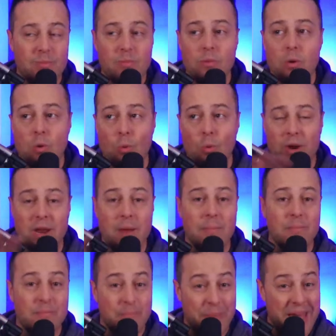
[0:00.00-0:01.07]
We're going to
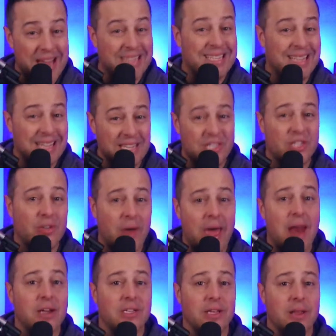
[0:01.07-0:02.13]
base this strategy
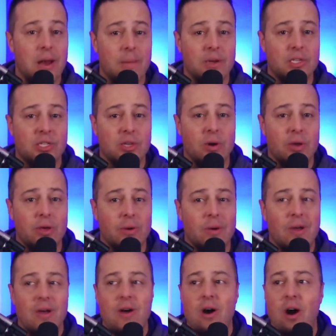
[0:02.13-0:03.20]
that I'm going to show you
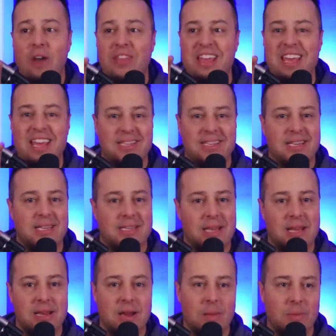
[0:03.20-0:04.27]
on the easiest key
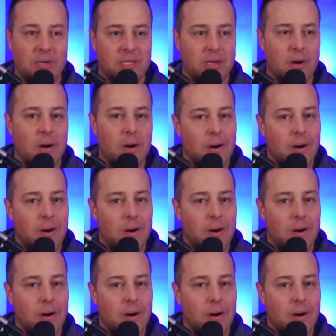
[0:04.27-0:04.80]
numbers there are.